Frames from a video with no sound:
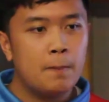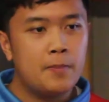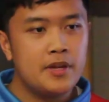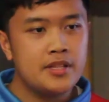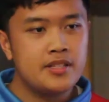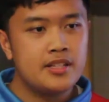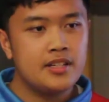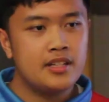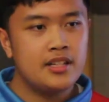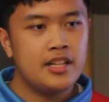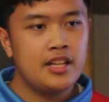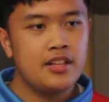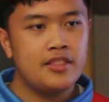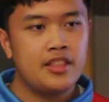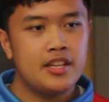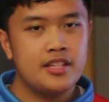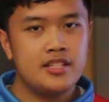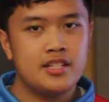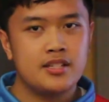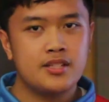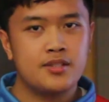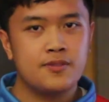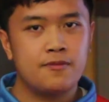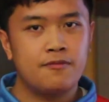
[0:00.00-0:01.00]
Basically,
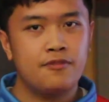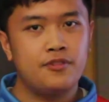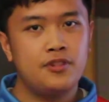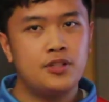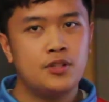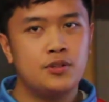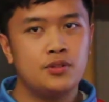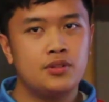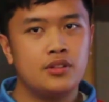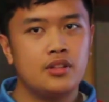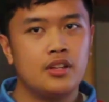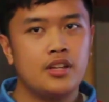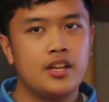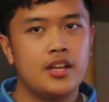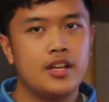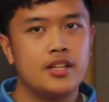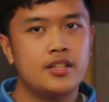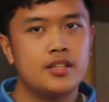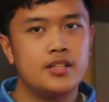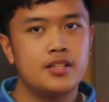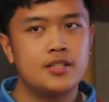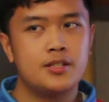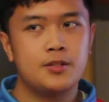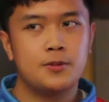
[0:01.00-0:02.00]
they just float
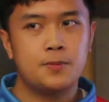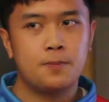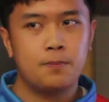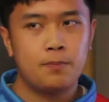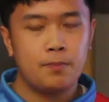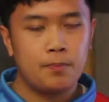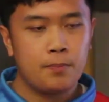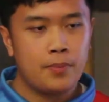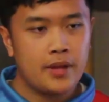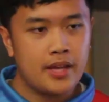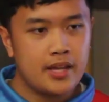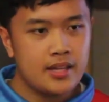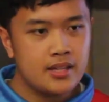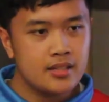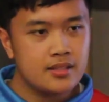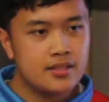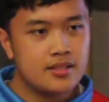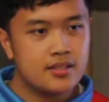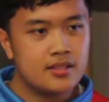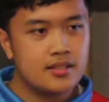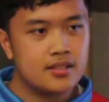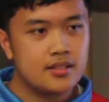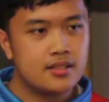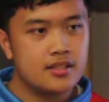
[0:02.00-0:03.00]
in
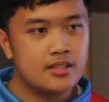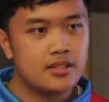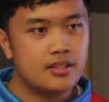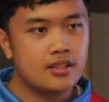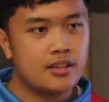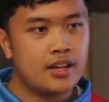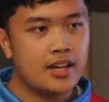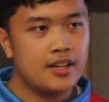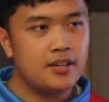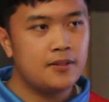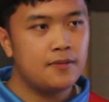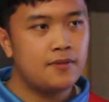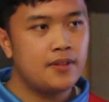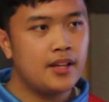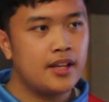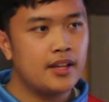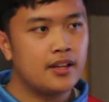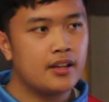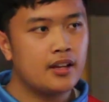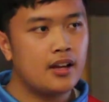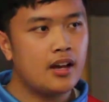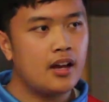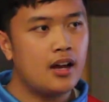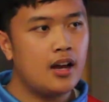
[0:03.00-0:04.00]
space, kind of
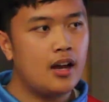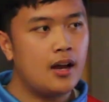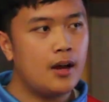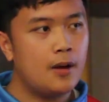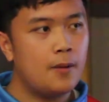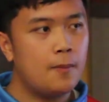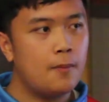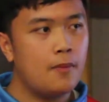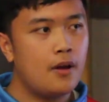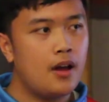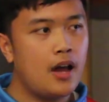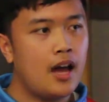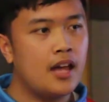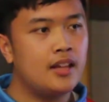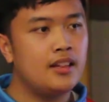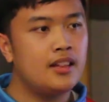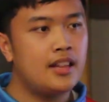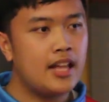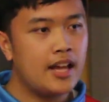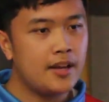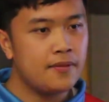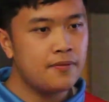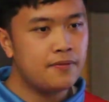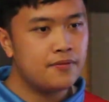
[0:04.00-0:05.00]
like
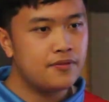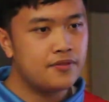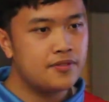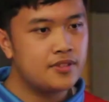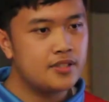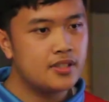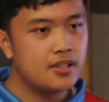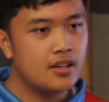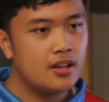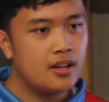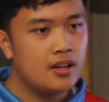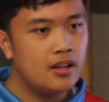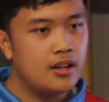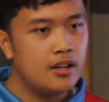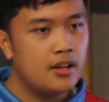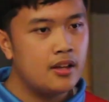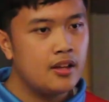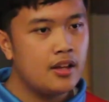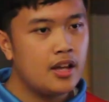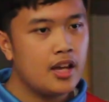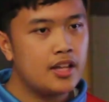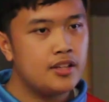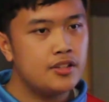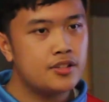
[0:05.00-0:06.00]
unleft.
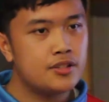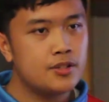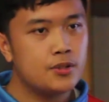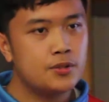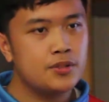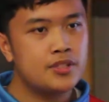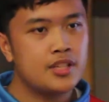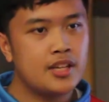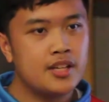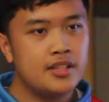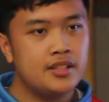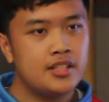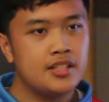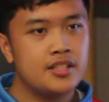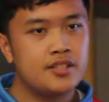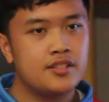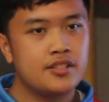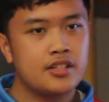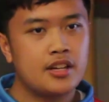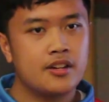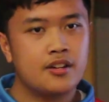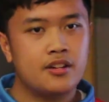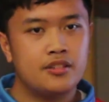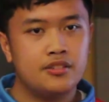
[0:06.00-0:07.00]
And so
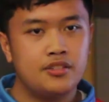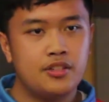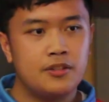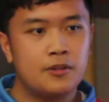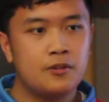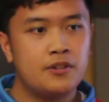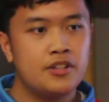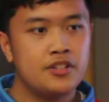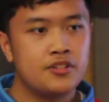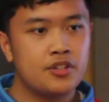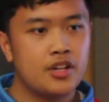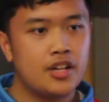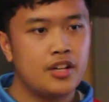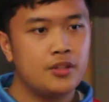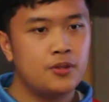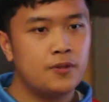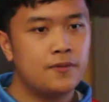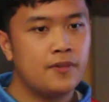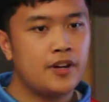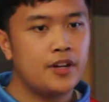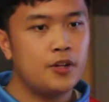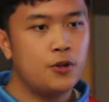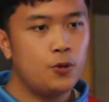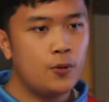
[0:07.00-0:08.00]
scientists are continually trying
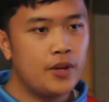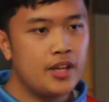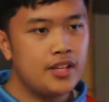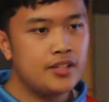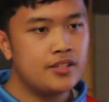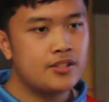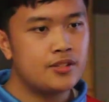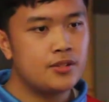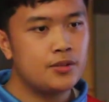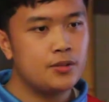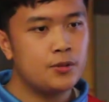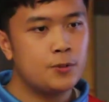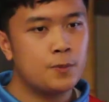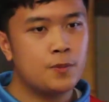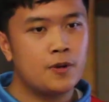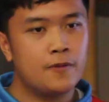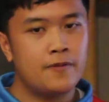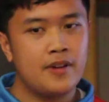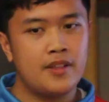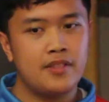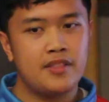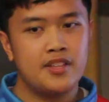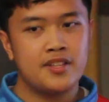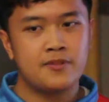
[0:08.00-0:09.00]
to find ways to
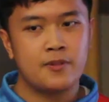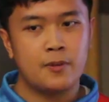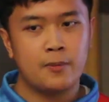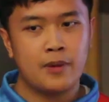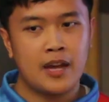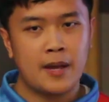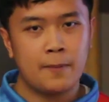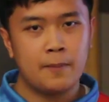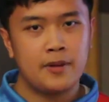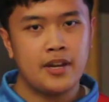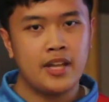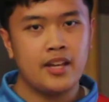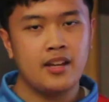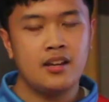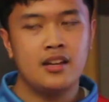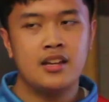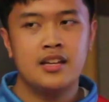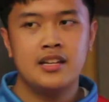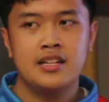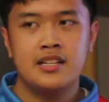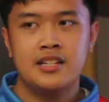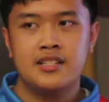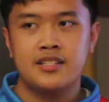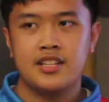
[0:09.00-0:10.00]
prevent this from happening,
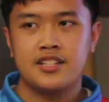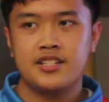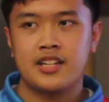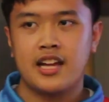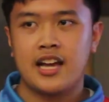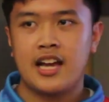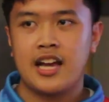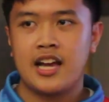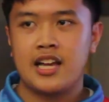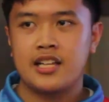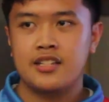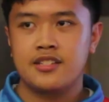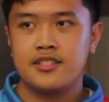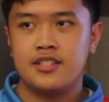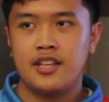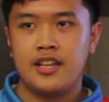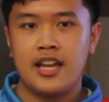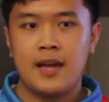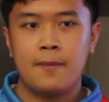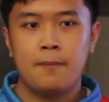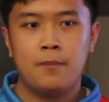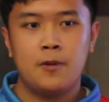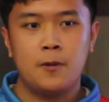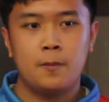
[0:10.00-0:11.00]
such as
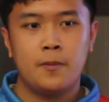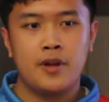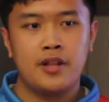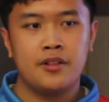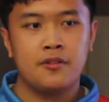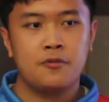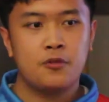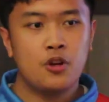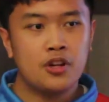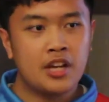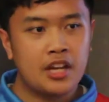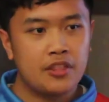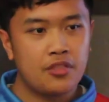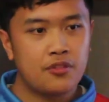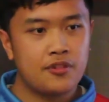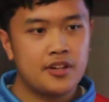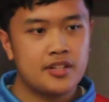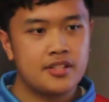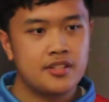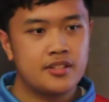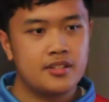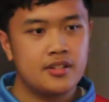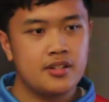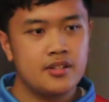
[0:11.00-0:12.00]
they implement rocket
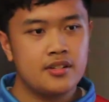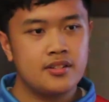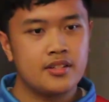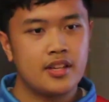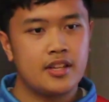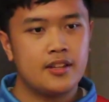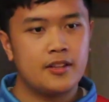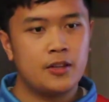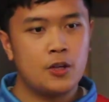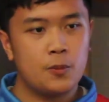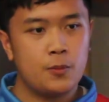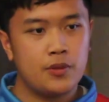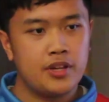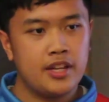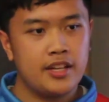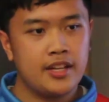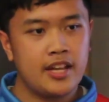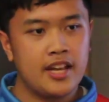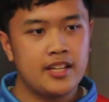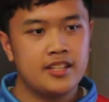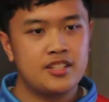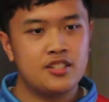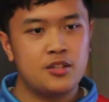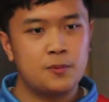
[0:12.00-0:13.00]
thrusters in
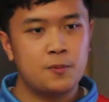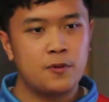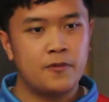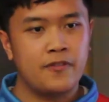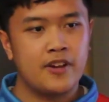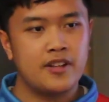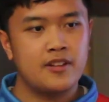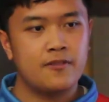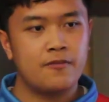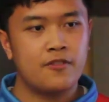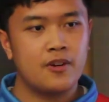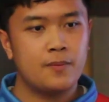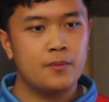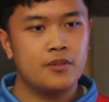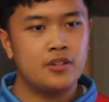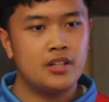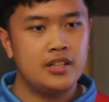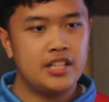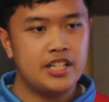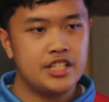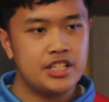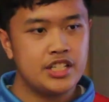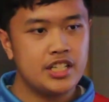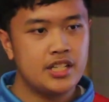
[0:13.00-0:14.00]
communicates to prevent from
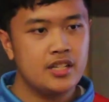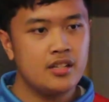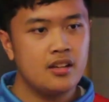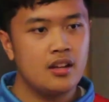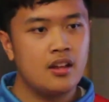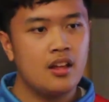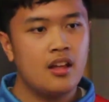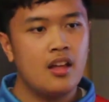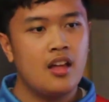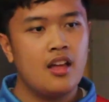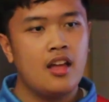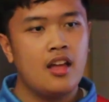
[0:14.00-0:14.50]
collision,